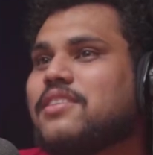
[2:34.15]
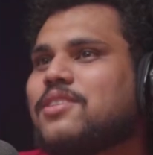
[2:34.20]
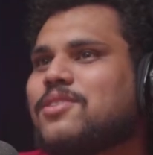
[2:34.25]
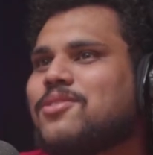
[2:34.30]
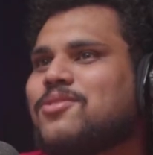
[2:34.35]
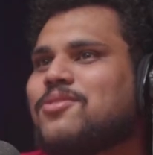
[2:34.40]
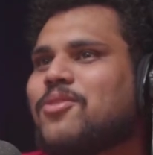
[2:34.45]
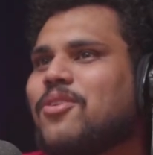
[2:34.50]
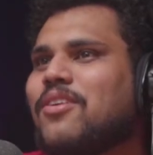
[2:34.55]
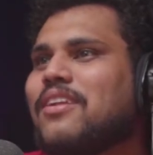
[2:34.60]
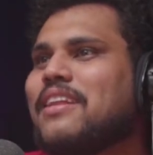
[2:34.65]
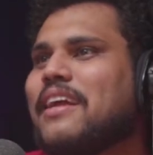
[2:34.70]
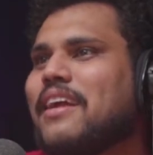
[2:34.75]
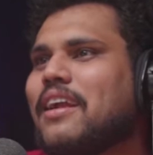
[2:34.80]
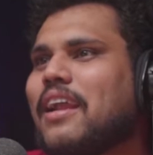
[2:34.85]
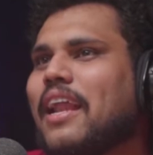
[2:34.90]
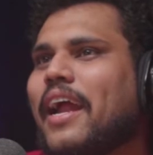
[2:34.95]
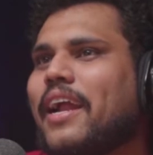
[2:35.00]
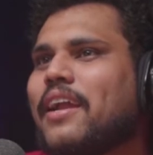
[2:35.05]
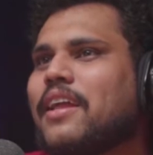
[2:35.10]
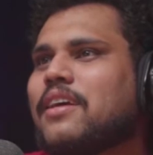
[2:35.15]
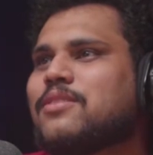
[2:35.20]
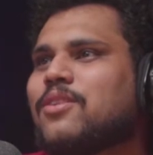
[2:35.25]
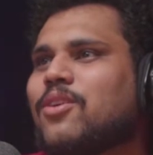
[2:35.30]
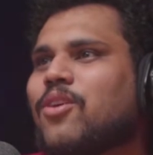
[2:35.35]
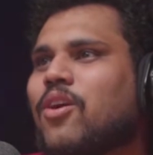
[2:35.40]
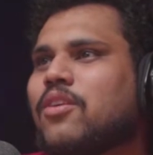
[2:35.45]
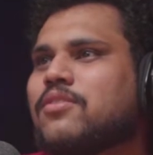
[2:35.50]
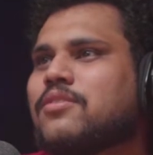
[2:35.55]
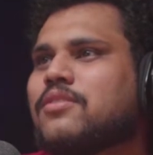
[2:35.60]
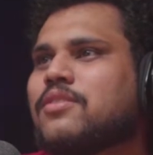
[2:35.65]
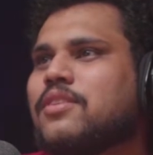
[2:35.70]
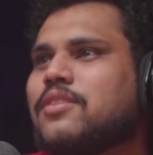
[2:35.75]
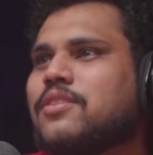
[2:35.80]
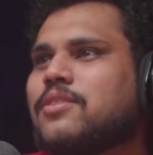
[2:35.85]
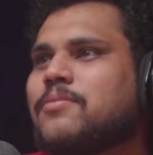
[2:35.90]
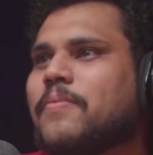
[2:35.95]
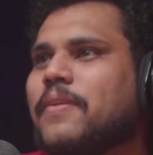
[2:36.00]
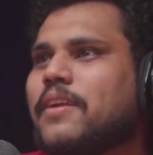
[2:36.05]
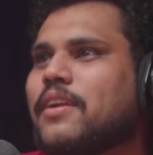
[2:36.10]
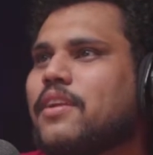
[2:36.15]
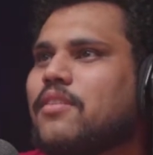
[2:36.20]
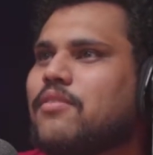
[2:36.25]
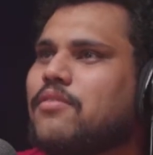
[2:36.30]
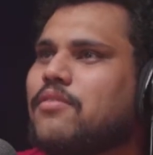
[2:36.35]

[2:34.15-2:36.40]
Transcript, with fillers: just told that light has a constant speed.